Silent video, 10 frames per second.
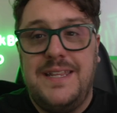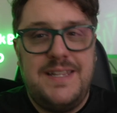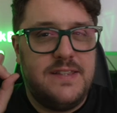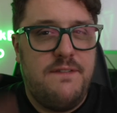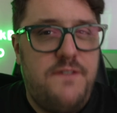
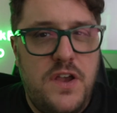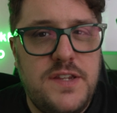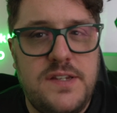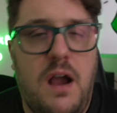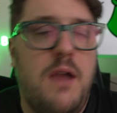This is the
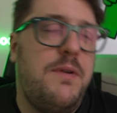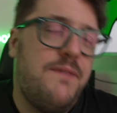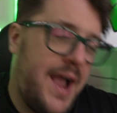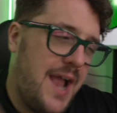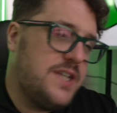first time we've
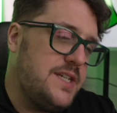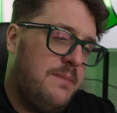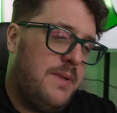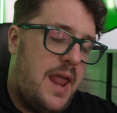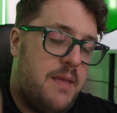actually
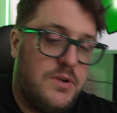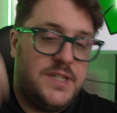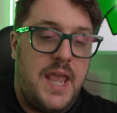been able to